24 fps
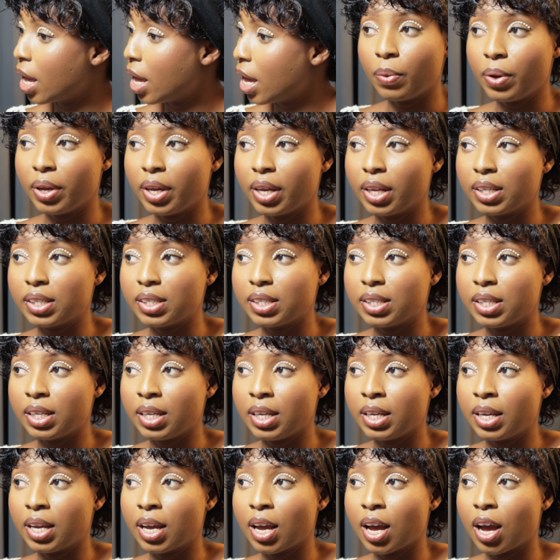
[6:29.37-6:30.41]
We can
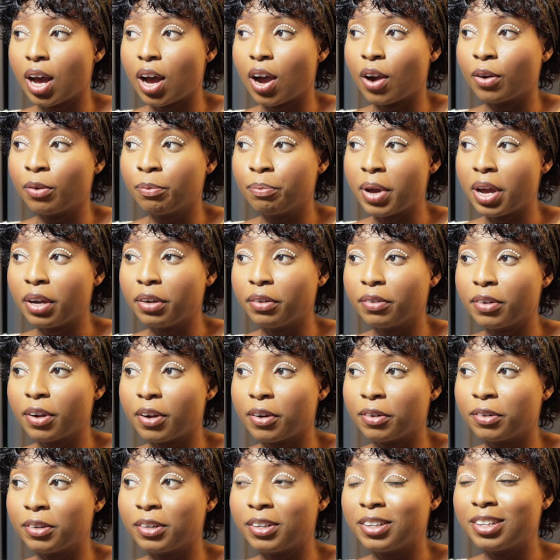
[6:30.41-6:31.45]
see our
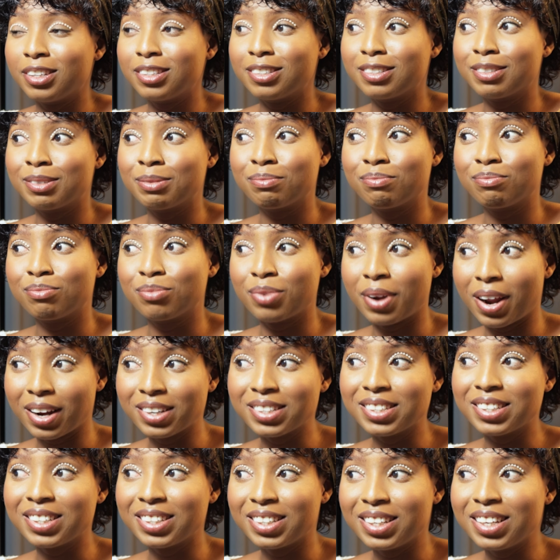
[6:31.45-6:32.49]
background is
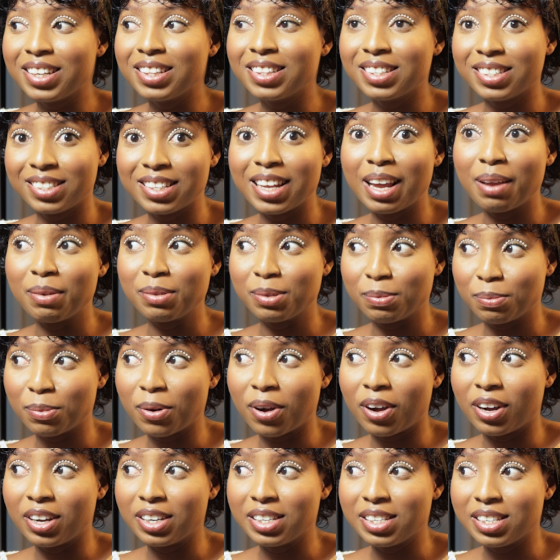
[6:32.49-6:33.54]
practically in the same
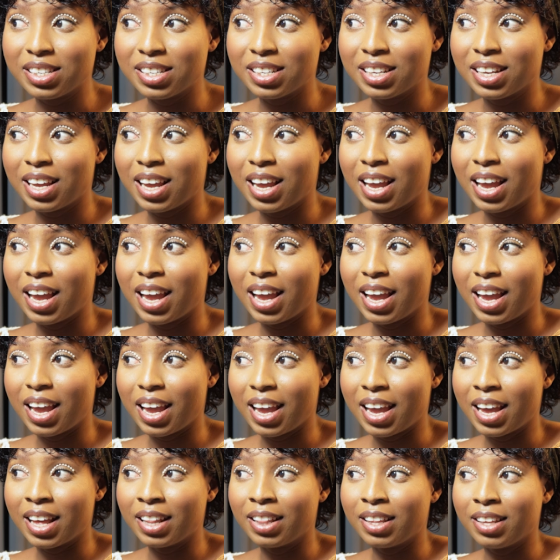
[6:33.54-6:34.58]
spot
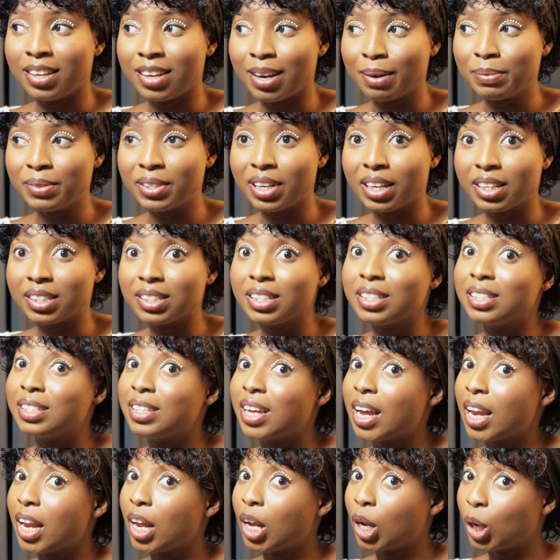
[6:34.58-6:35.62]
and the object is
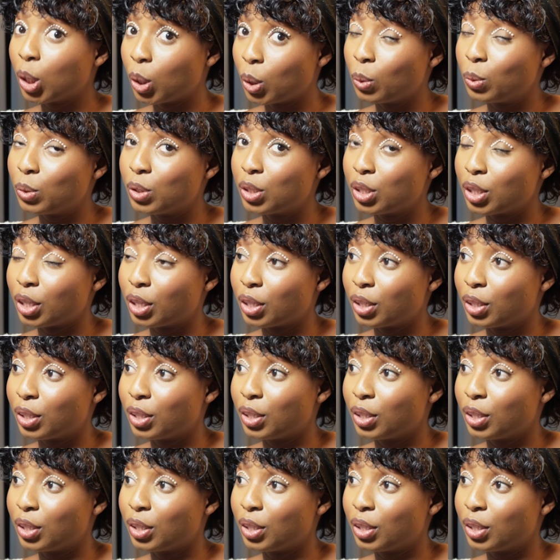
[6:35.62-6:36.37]
getting closer.